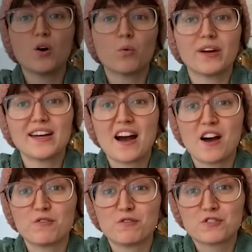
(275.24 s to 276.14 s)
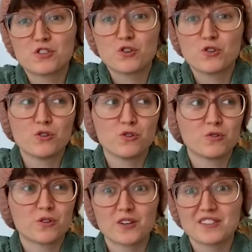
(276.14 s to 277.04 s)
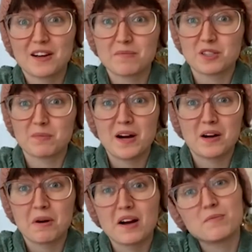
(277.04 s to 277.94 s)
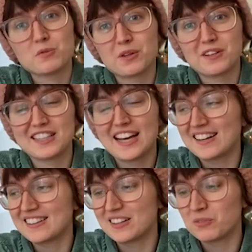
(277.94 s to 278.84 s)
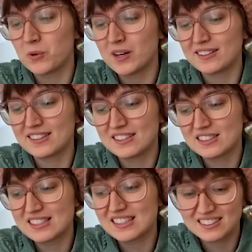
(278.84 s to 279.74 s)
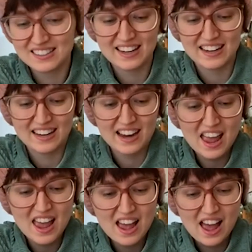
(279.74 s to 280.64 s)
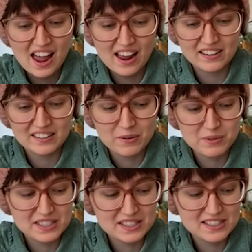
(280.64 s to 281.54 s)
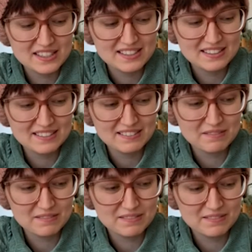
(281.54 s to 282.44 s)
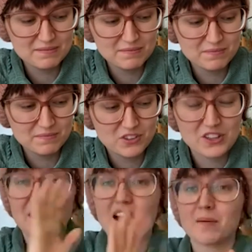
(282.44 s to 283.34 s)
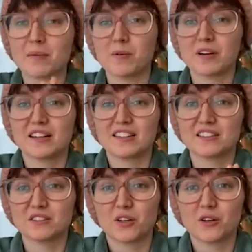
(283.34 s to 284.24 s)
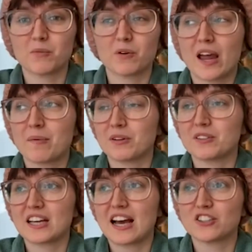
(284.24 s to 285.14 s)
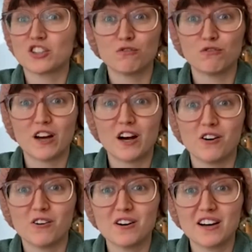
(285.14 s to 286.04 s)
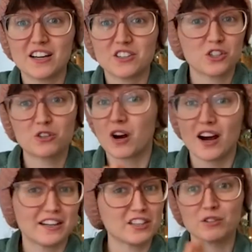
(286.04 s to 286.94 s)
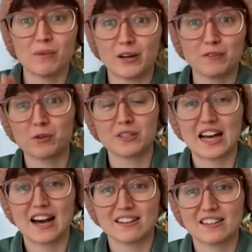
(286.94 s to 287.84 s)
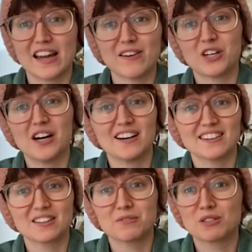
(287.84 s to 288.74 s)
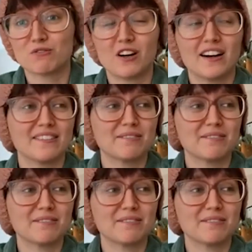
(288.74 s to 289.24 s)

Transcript: We have two girls that come to the park. One comes with her dad, and one is in care. And there was this thing that happened one night, the little girl who came with her dad, she fell and she cried and she ran up to her dad and he gave her a hug and it was fine.